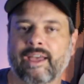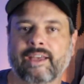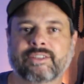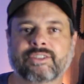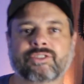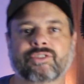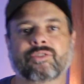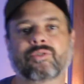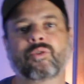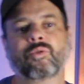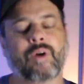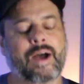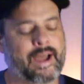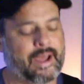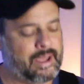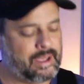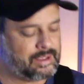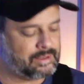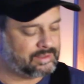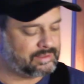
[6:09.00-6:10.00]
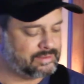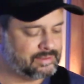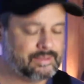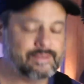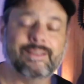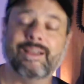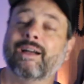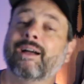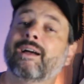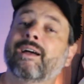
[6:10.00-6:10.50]
So I
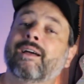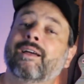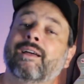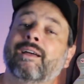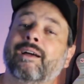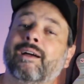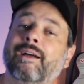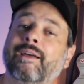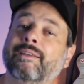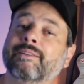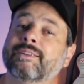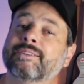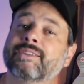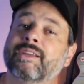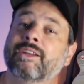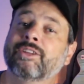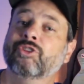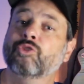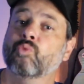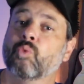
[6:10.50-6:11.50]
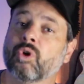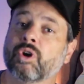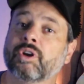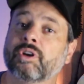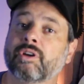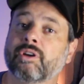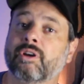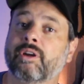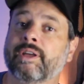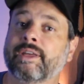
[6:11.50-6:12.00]
decided to
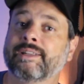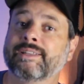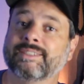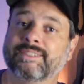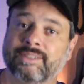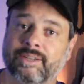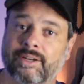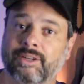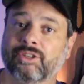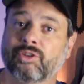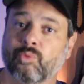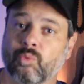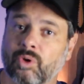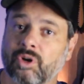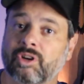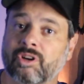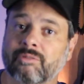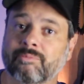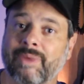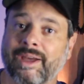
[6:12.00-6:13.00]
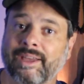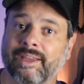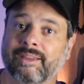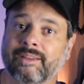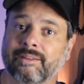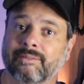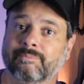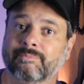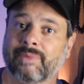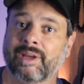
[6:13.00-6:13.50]
work and started to work on
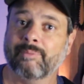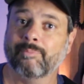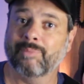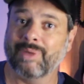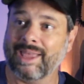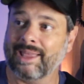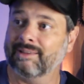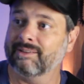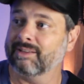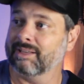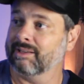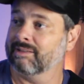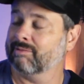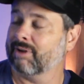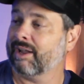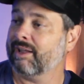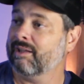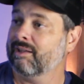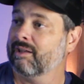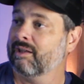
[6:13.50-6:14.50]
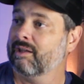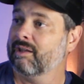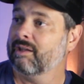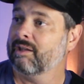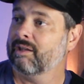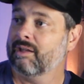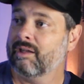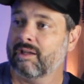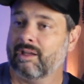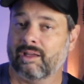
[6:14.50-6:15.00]
my bending, right?
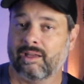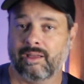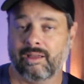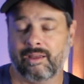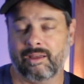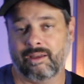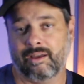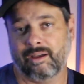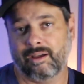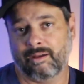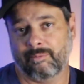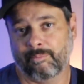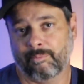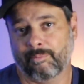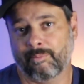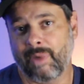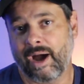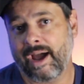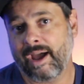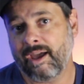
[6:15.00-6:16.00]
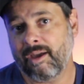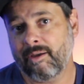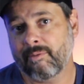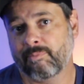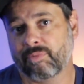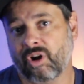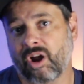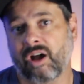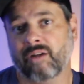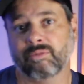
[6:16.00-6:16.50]
My
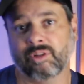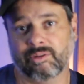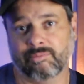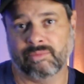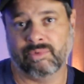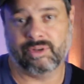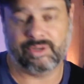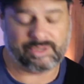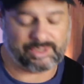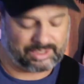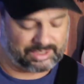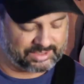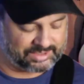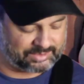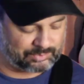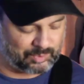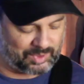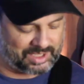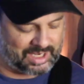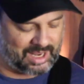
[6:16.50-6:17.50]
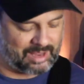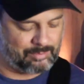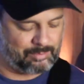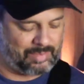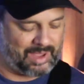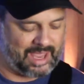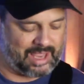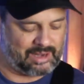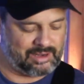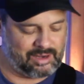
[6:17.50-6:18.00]
problem is when I
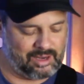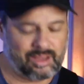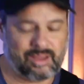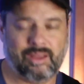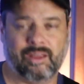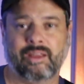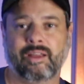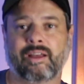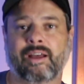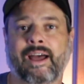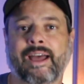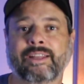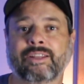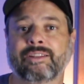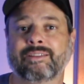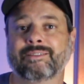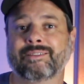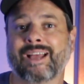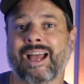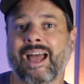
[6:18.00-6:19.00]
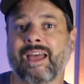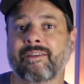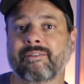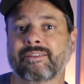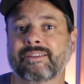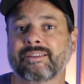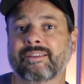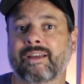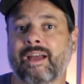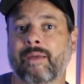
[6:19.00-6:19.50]
bend,
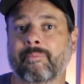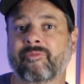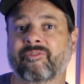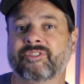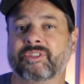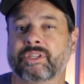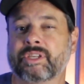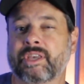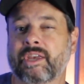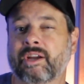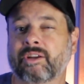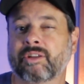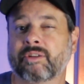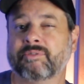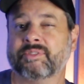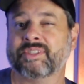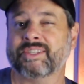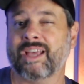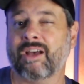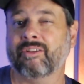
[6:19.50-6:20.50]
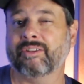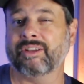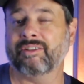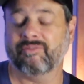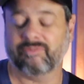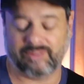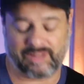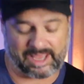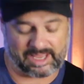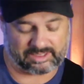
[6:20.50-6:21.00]
I'm scared of sounding
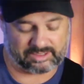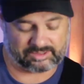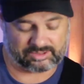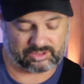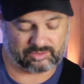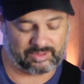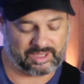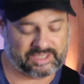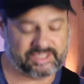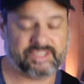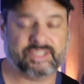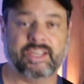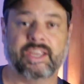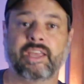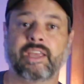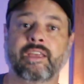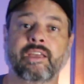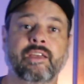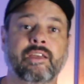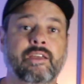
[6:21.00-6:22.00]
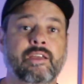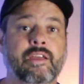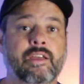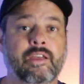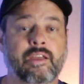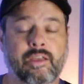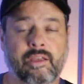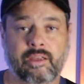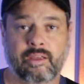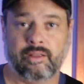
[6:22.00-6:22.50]
flat. So let's say
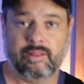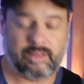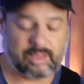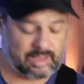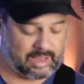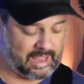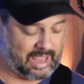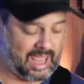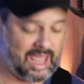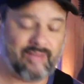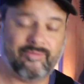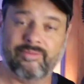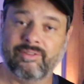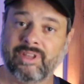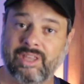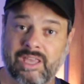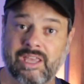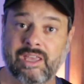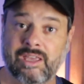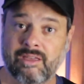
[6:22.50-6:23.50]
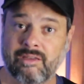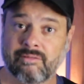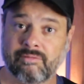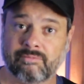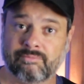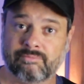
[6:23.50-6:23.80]
I have E